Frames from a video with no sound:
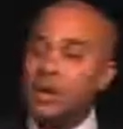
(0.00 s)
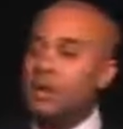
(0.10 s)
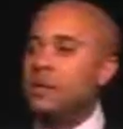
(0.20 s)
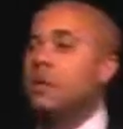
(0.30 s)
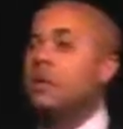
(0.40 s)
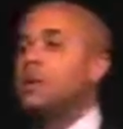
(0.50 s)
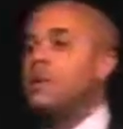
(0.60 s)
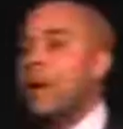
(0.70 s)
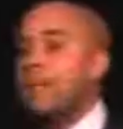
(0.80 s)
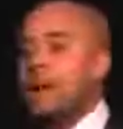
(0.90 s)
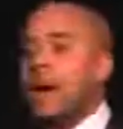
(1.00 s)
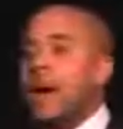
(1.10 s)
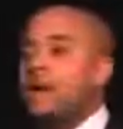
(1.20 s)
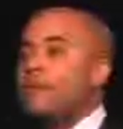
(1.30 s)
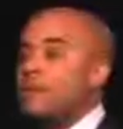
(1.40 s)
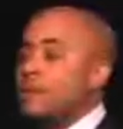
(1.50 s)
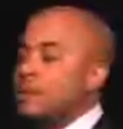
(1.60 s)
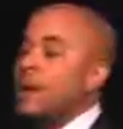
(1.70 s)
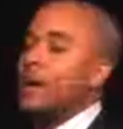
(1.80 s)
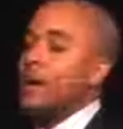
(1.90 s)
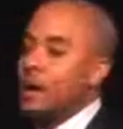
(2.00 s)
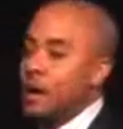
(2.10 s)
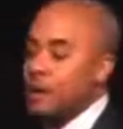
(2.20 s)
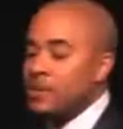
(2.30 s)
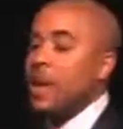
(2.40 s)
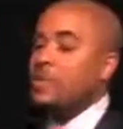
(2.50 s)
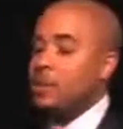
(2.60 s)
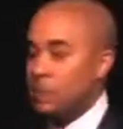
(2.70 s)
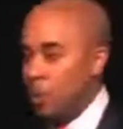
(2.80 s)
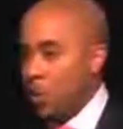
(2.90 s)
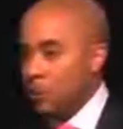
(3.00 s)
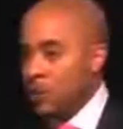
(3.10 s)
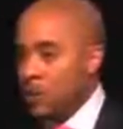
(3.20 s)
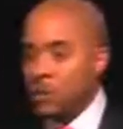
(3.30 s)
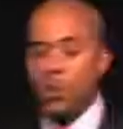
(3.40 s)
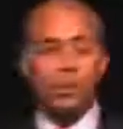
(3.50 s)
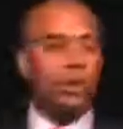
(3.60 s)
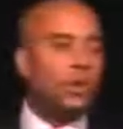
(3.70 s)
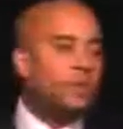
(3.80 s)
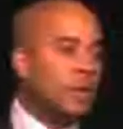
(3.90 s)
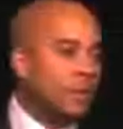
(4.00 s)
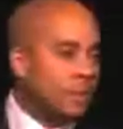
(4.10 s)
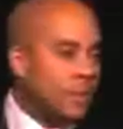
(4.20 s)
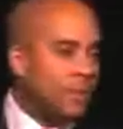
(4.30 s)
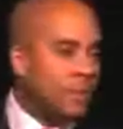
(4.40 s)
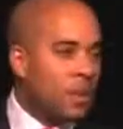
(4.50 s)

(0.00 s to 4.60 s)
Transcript: is that you're going to be able to have tech support. So with your computer,